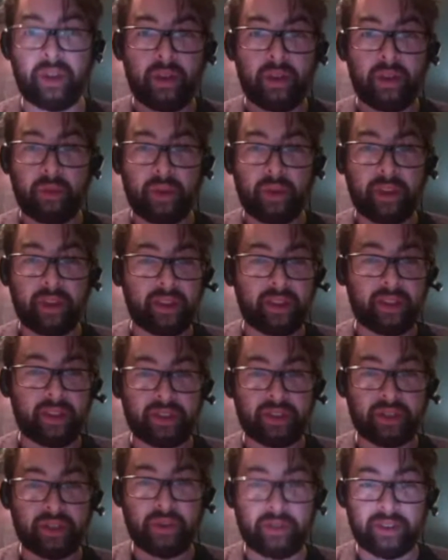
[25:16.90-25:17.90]
when the
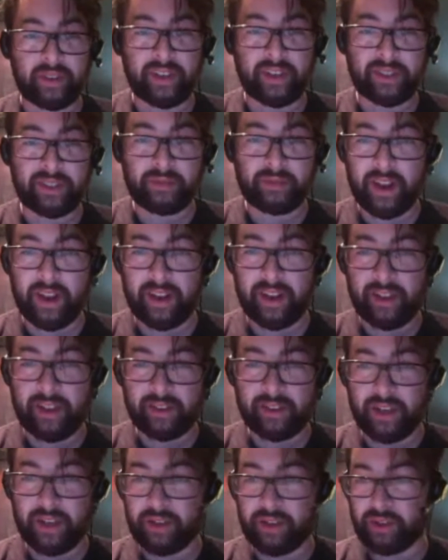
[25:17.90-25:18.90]
student is ready, the
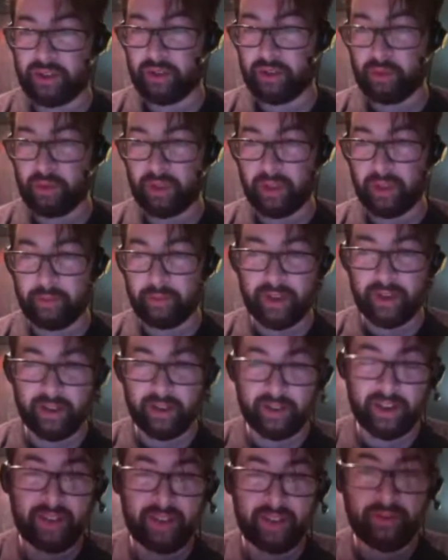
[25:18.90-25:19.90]
teacher will appear,
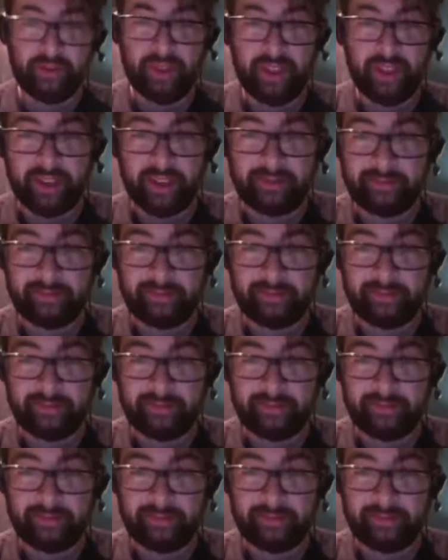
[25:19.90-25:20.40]
kind of a thing.